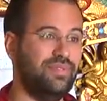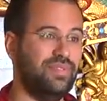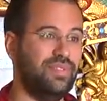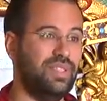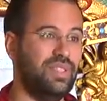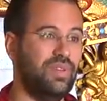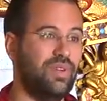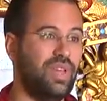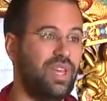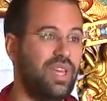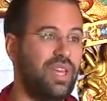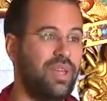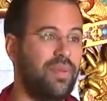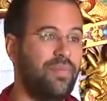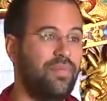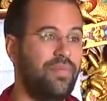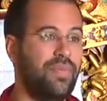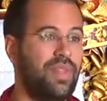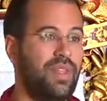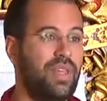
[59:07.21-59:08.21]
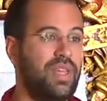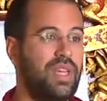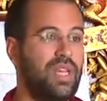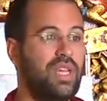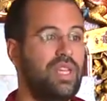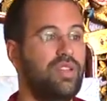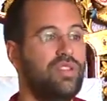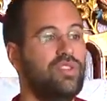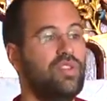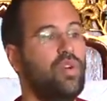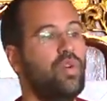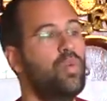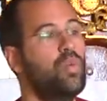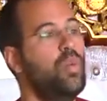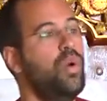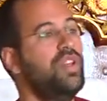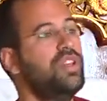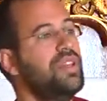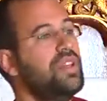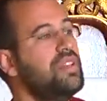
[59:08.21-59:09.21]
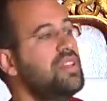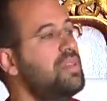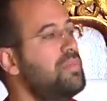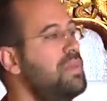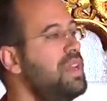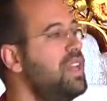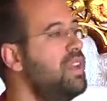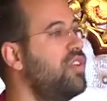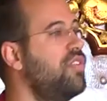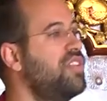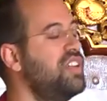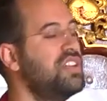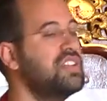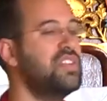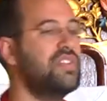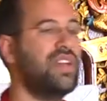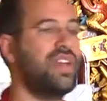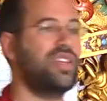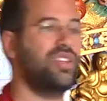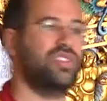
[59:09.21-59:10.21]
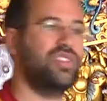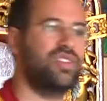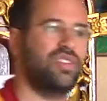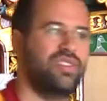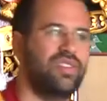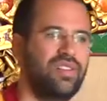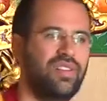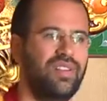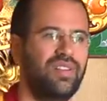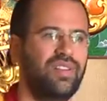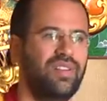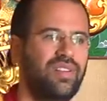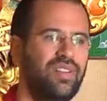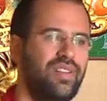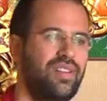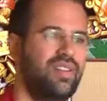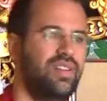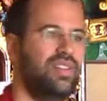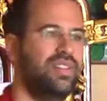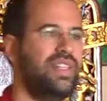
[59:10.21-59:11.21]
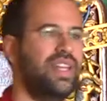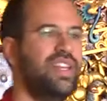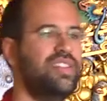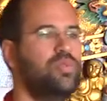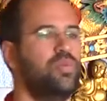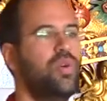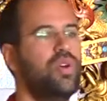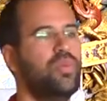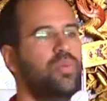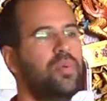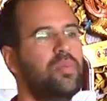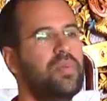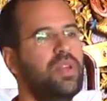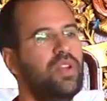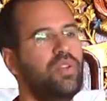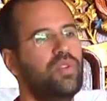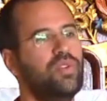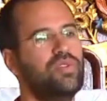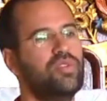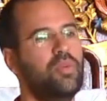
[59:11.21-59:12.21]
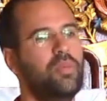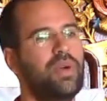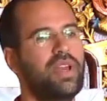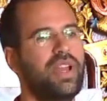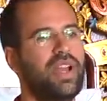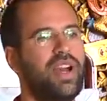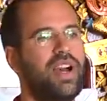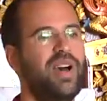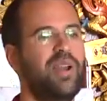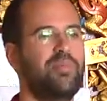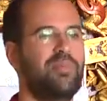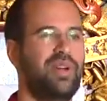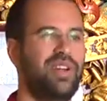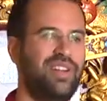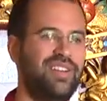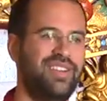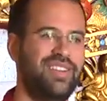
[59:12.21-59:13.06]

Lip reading: Okay. So what does it mean of interaction? That's what we mean also by karma.